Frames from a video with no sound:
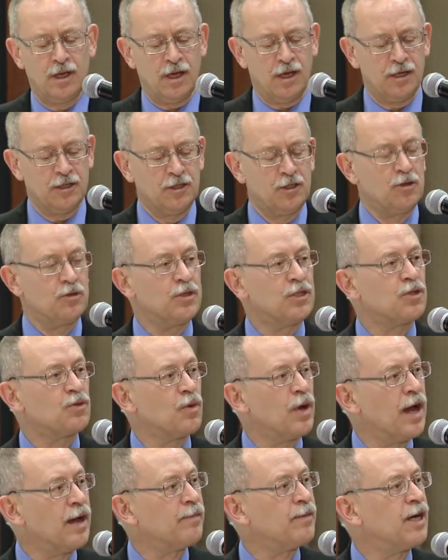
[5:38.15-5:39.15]
uh, to its
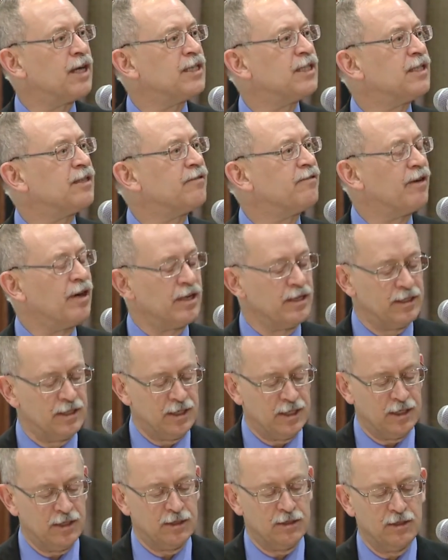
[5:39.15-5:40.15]
rabbis and
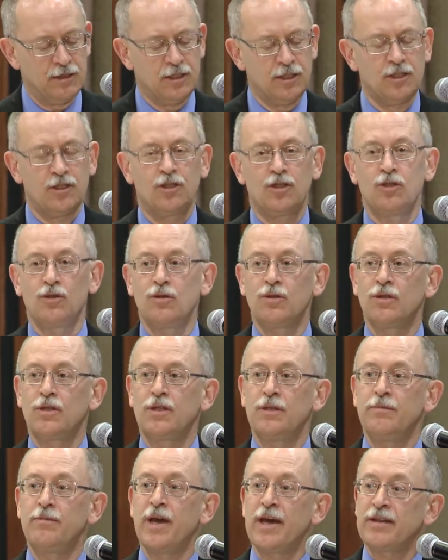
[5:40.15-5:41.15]
volunteers, to
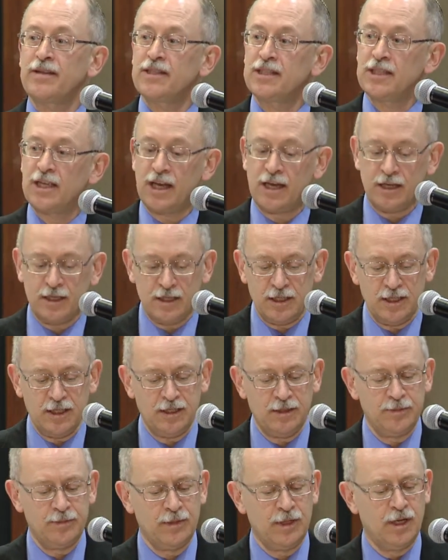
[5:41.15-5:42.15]
the Beth Tzedec
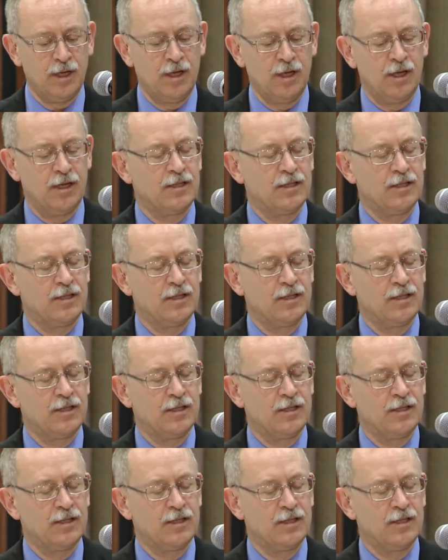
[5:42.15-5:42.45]
team,